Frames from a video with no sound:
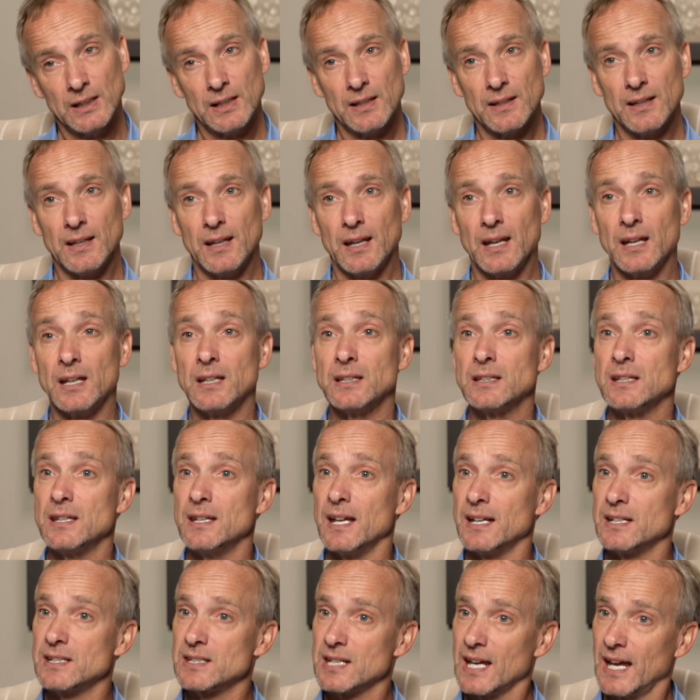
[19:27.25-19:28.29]

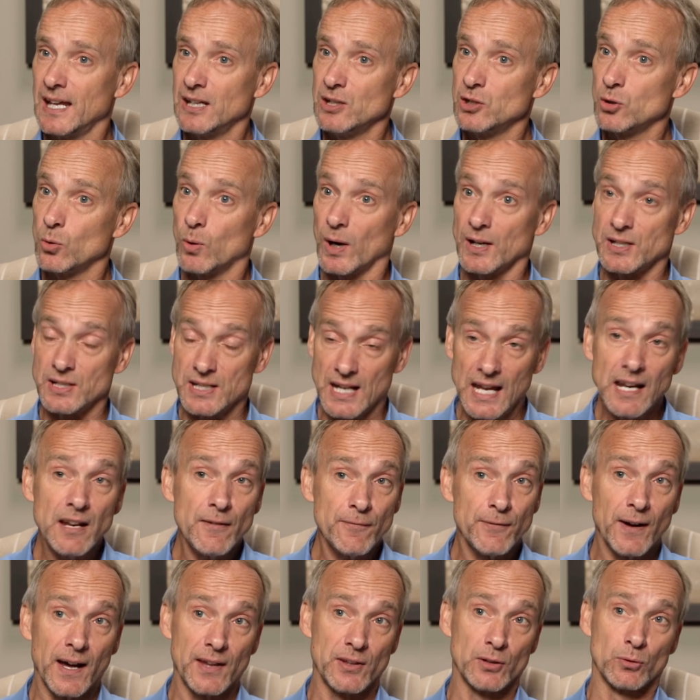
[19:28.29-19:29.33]
They tend to
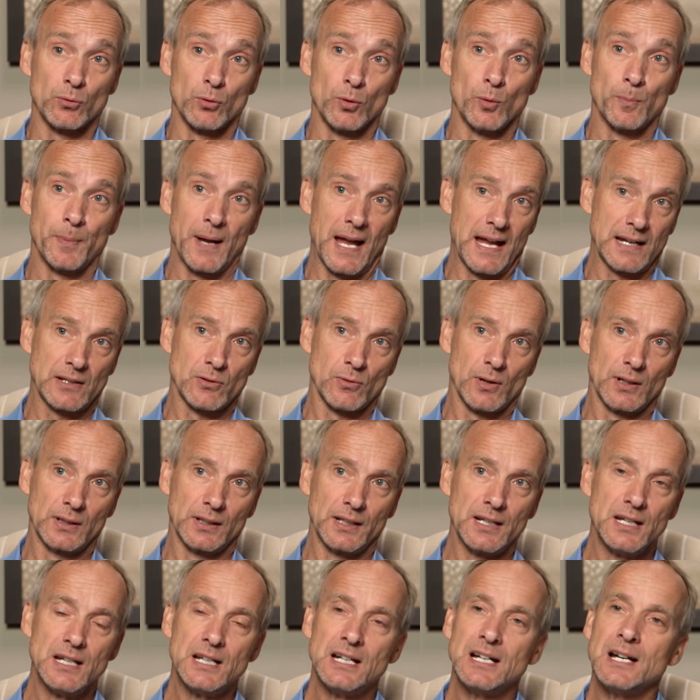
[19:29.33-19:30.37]
identify the group
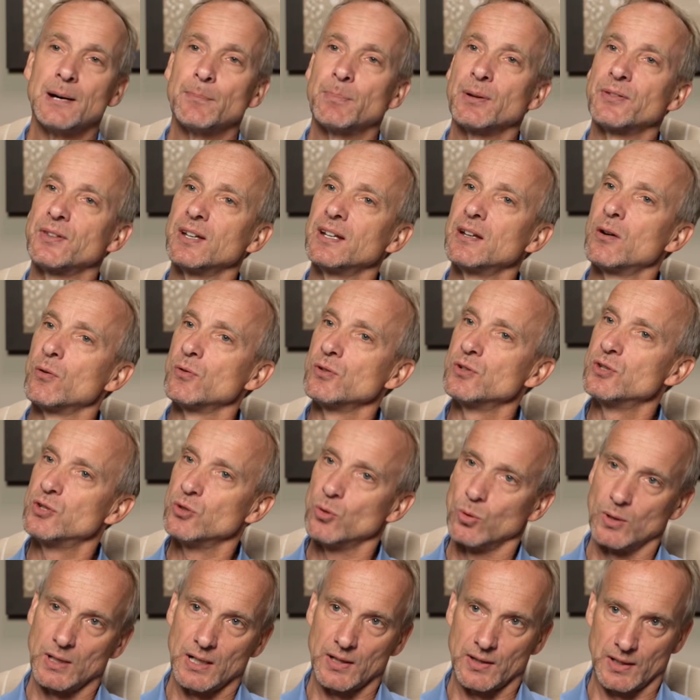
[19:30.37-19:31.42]
accurately, but they don't
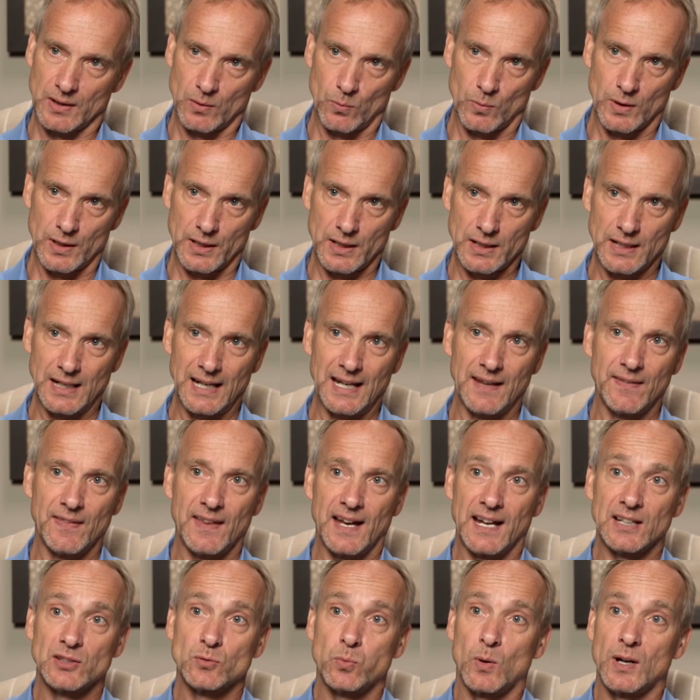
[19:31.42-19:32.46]
do anything with it. And
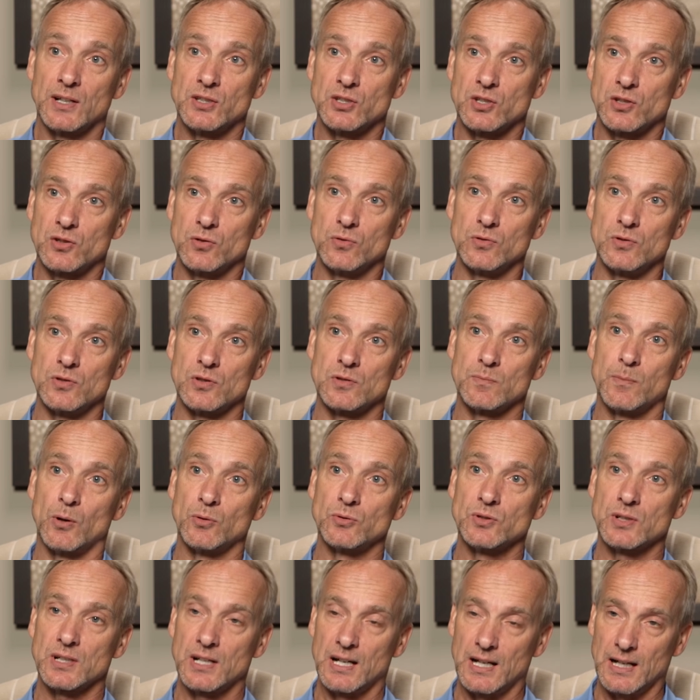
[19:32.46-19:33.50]
that's why students
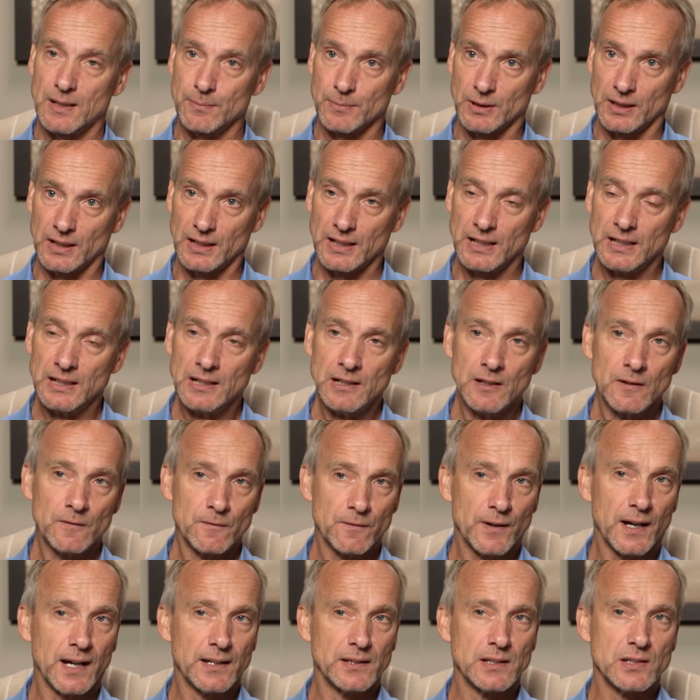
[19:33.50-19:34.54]
most commonly
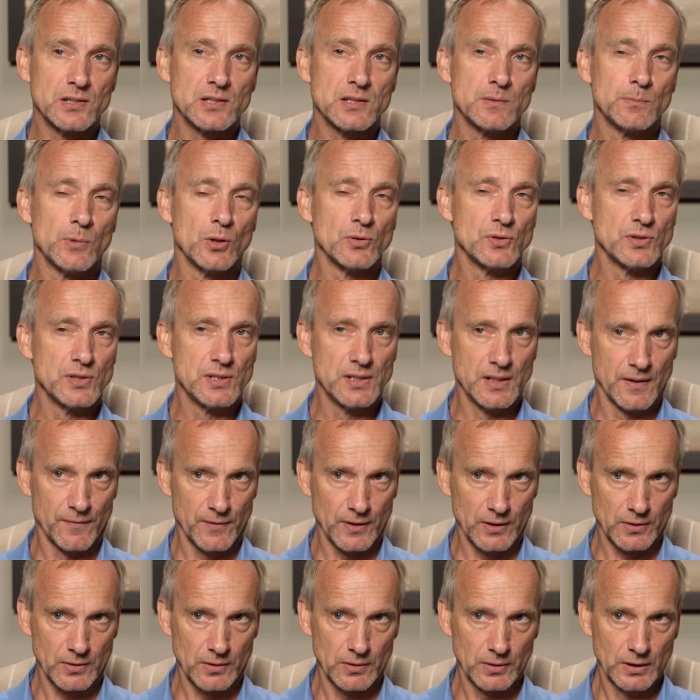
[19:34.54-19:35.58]
find this the most
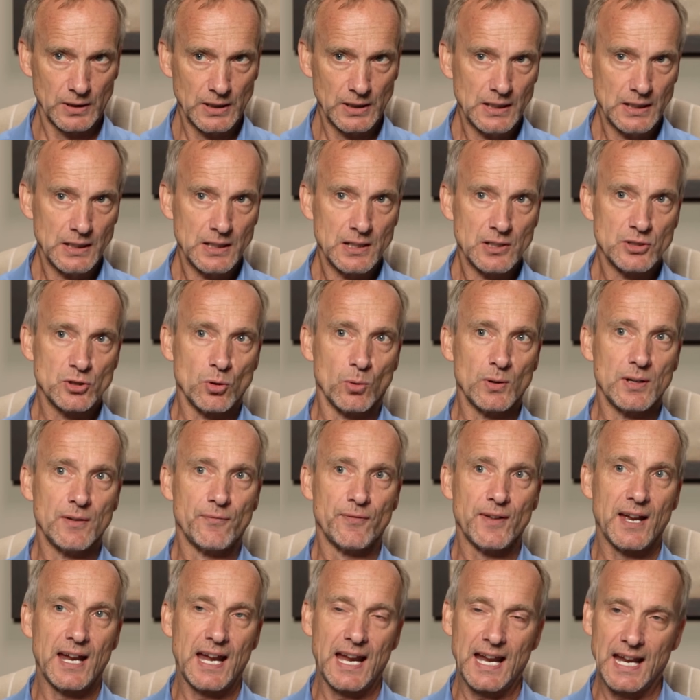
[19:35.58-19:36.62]
difficult. So if
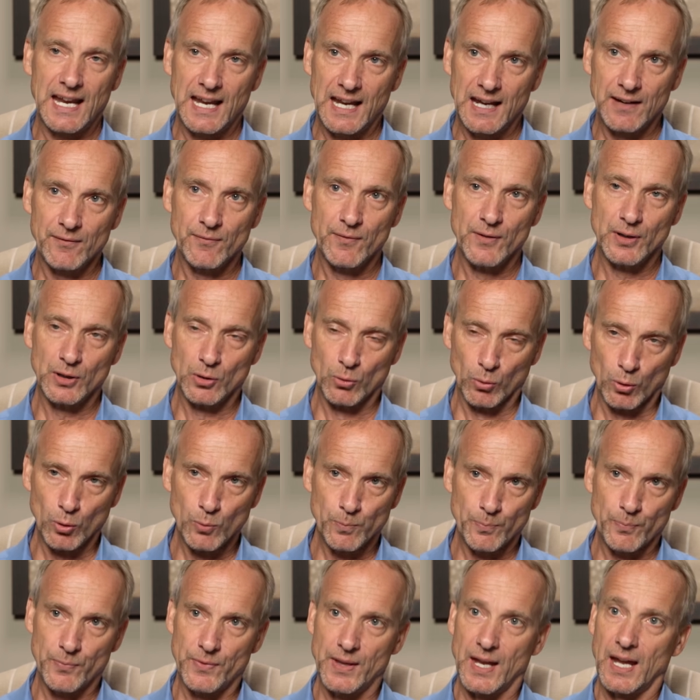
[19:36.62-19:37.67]
they have the group
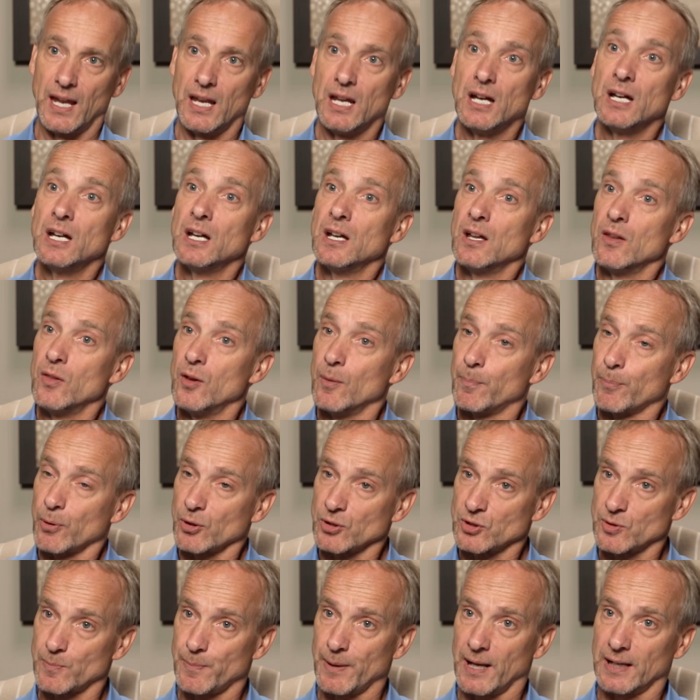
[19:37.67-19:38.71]
that the
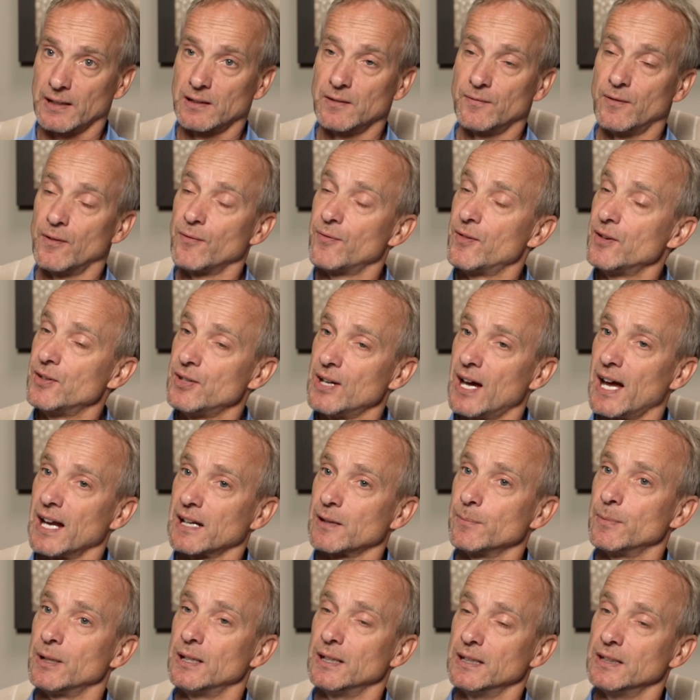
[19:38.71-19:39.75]
perspective of the
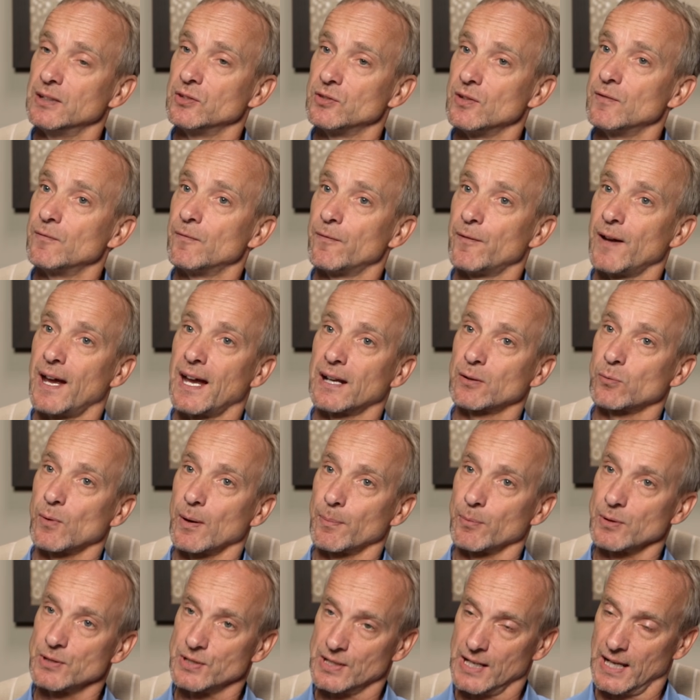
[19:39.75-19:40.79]
document is in fact
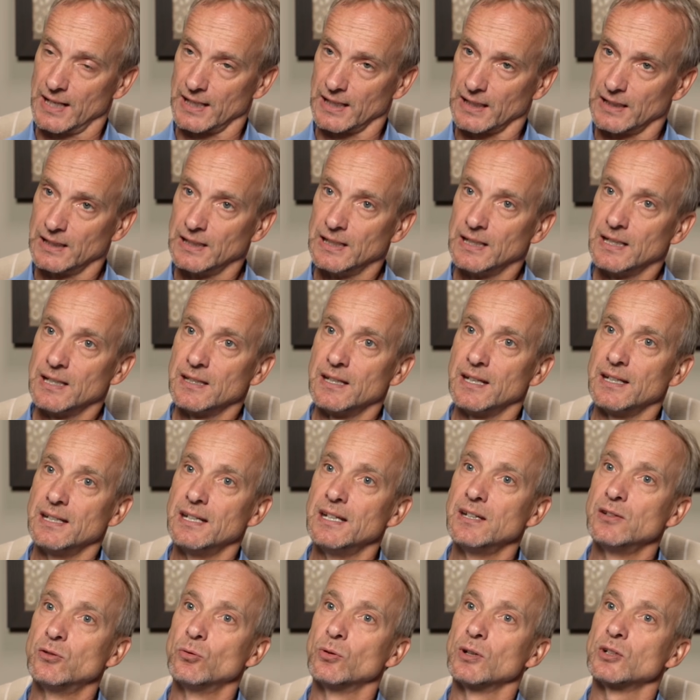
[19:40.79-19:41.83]
representing, they
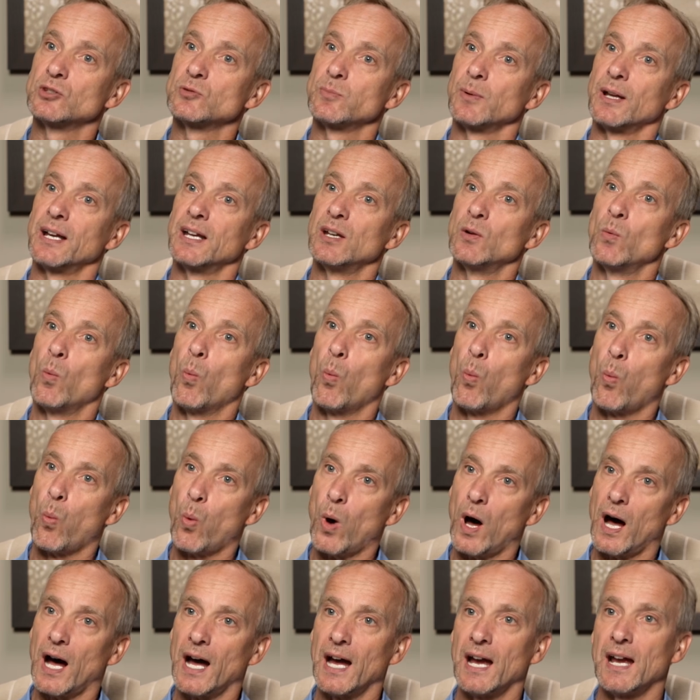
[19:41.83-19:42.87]
need to explain
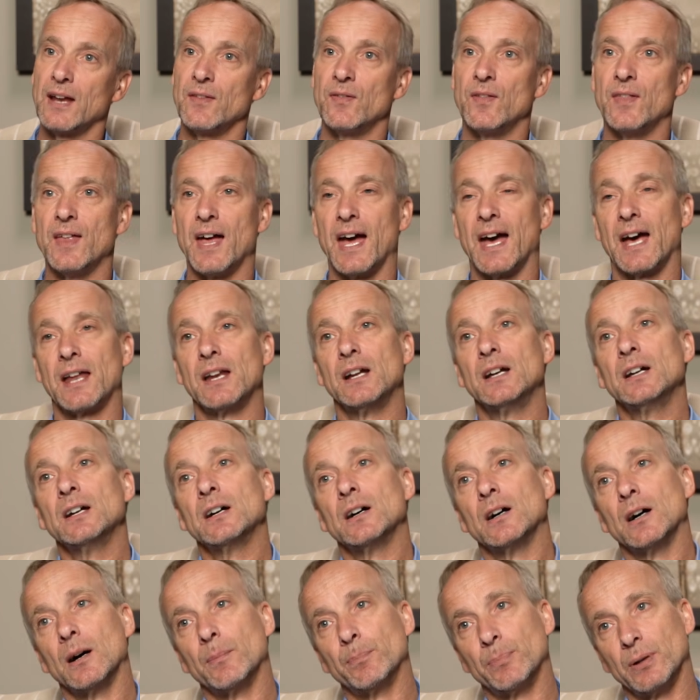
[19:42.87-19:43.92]
why that
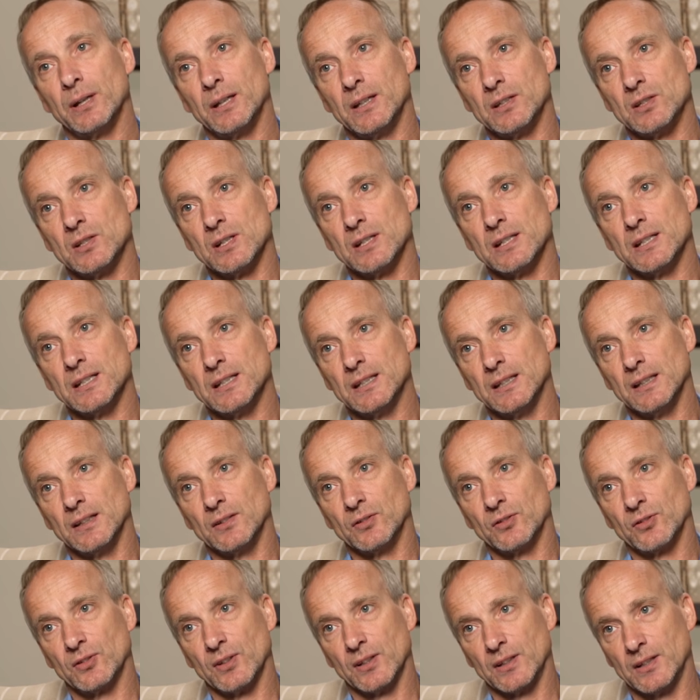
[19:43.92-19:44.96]
opinion is
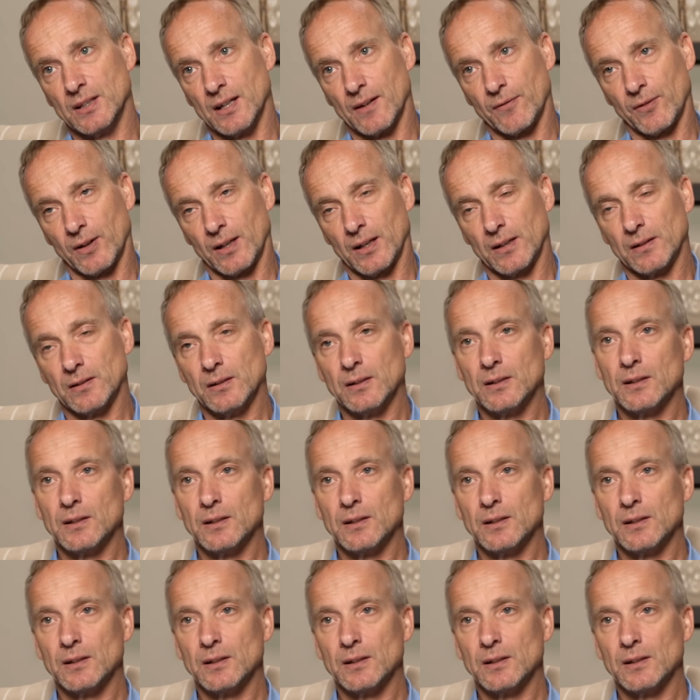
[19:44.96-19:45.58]
significant.